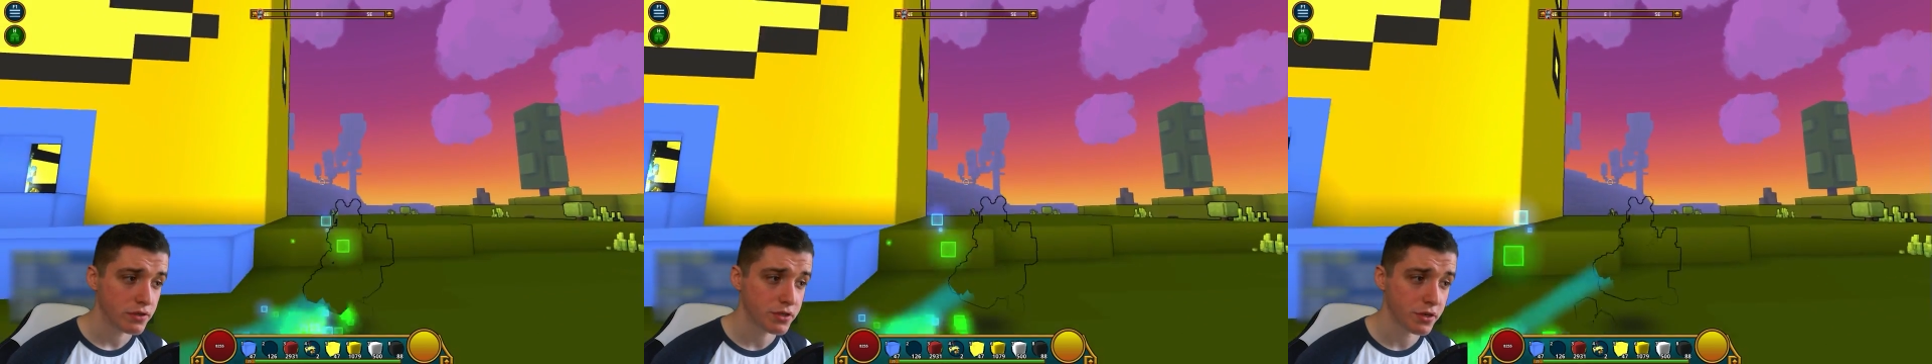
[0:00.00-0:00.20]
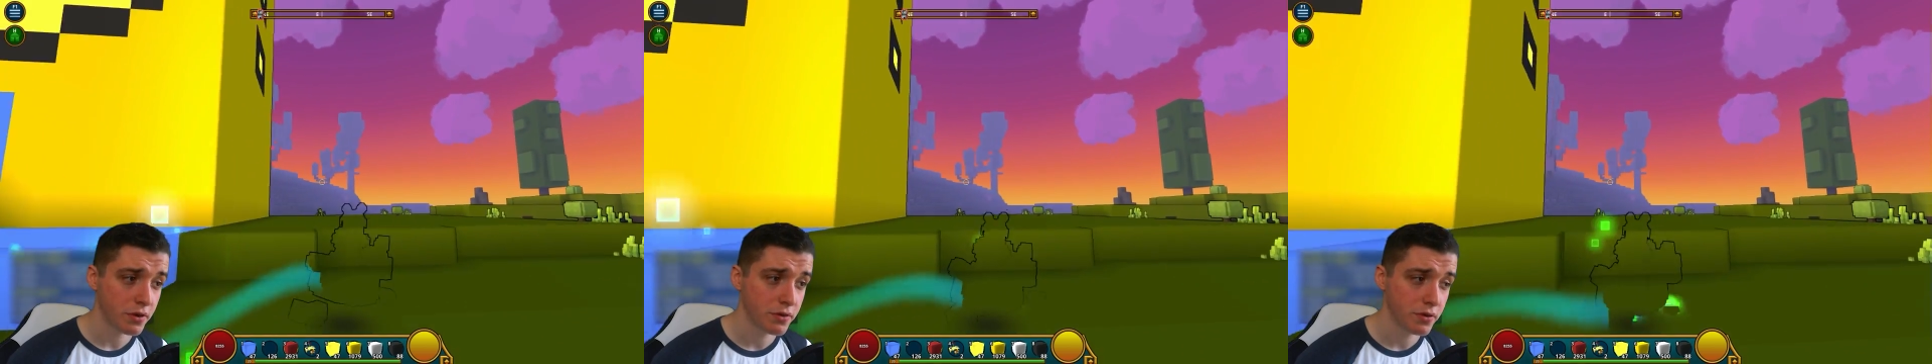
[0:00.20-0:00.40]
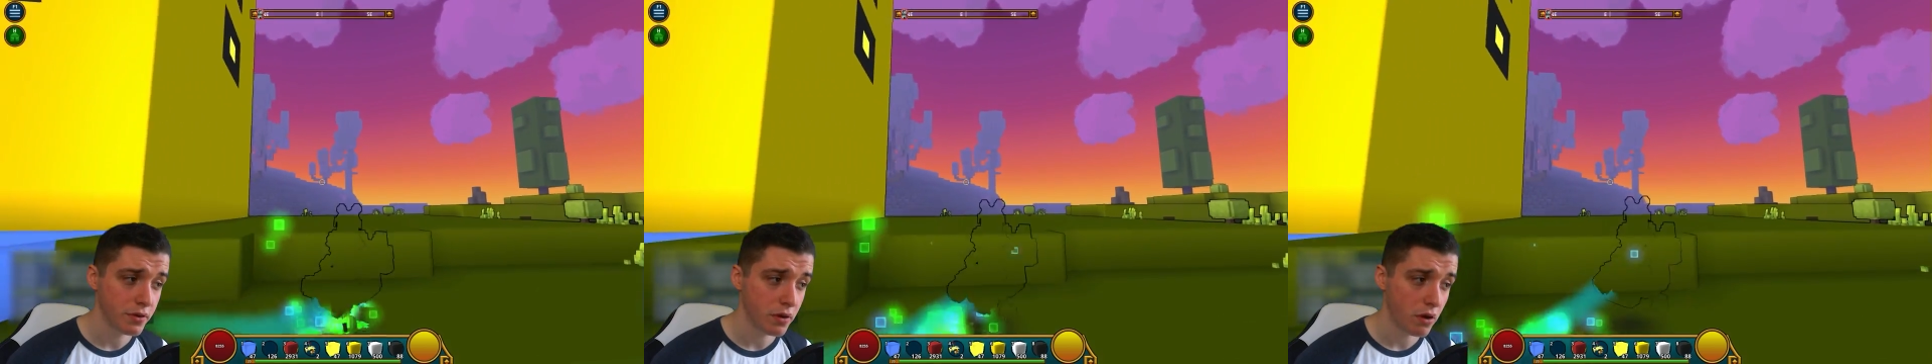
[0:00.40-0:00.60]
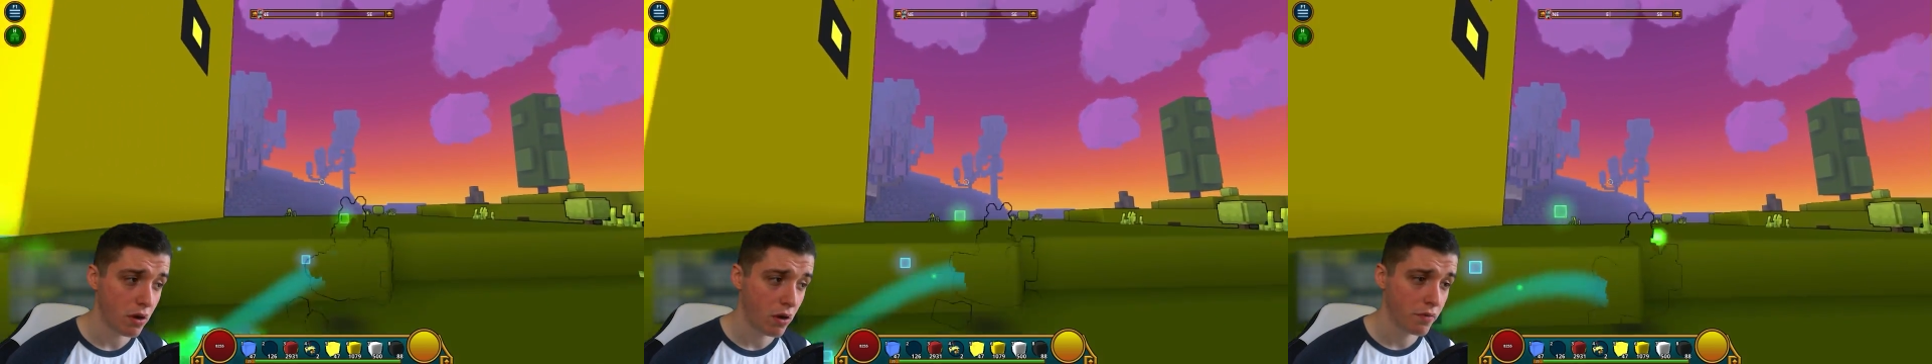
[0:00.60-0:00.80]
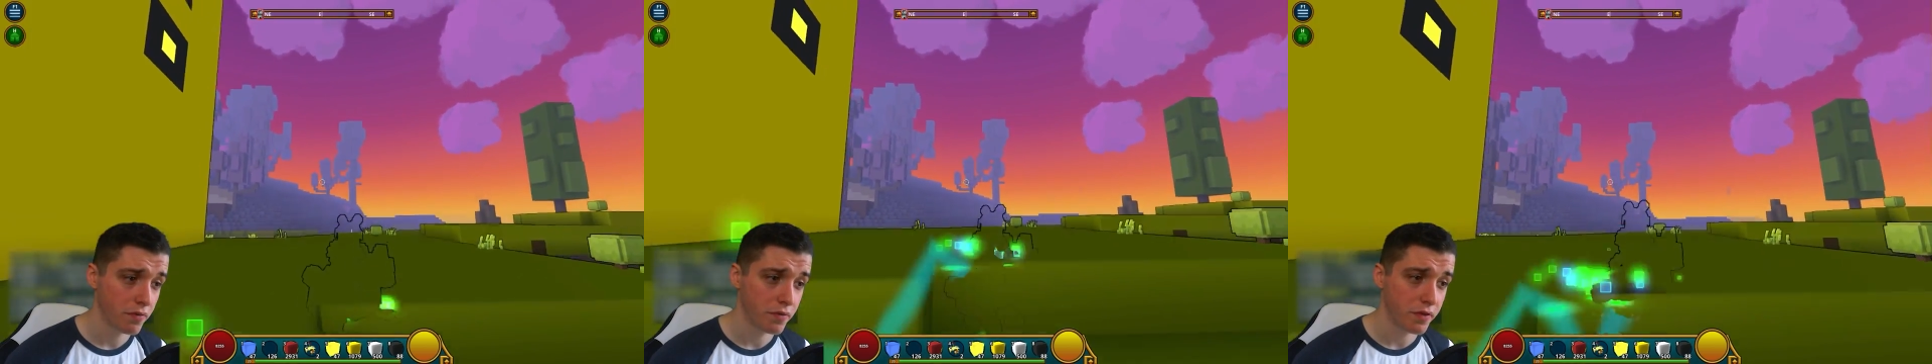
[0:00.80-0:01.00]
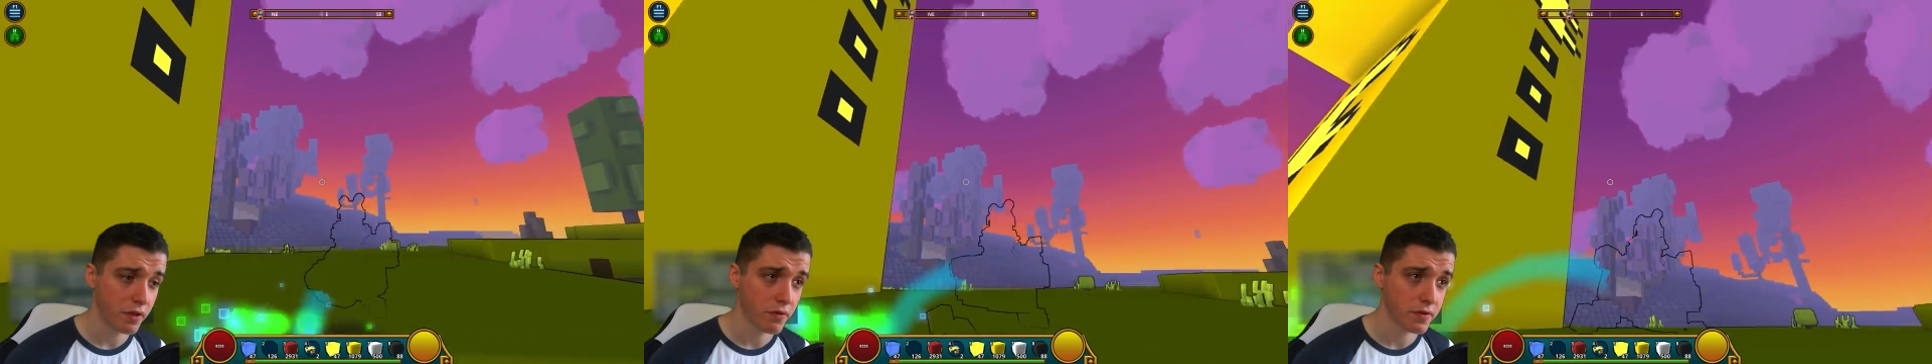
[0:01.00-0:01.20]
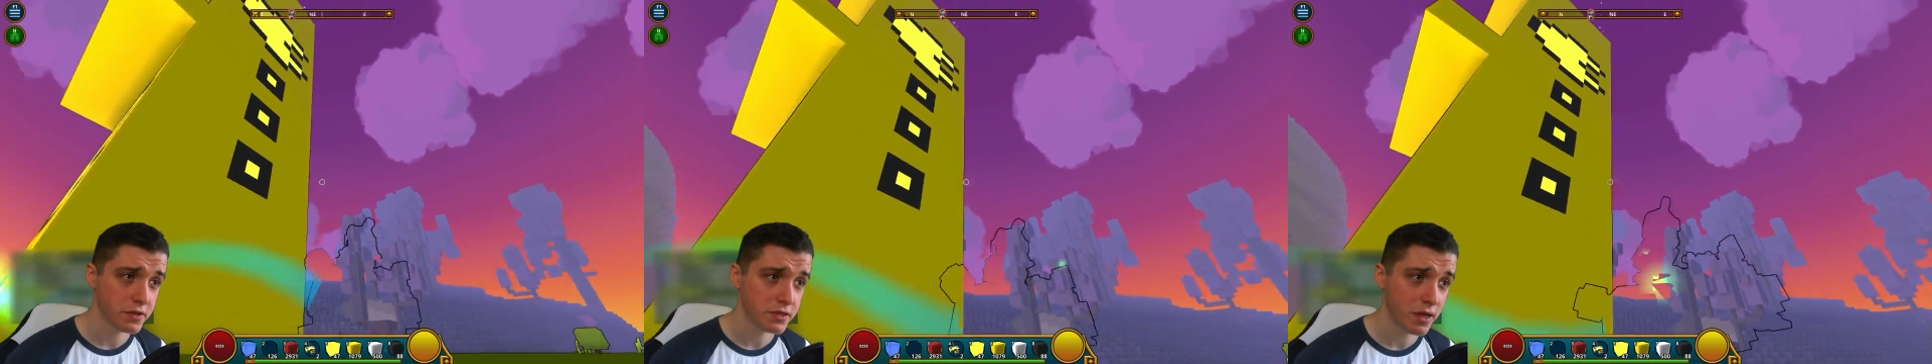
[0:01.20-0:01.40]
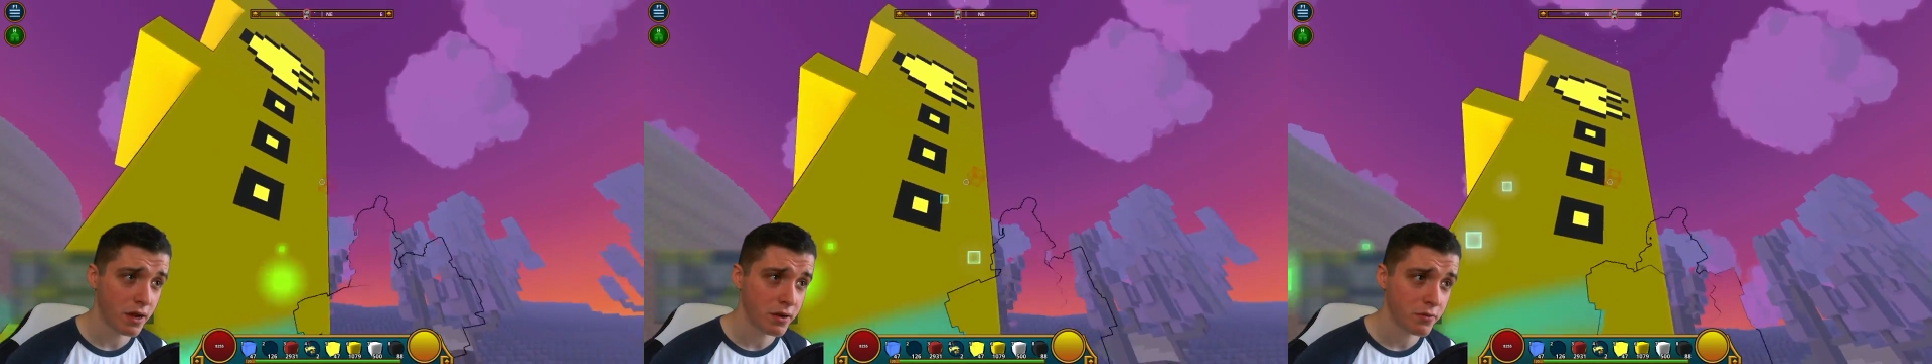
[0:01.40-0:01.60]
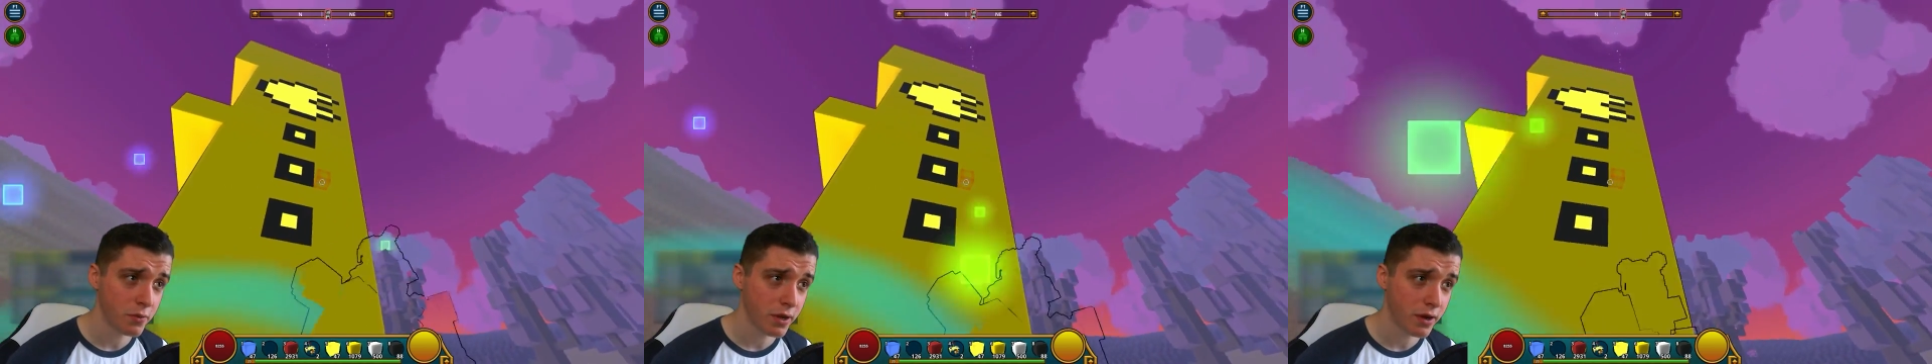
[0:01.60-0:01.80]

so on the other side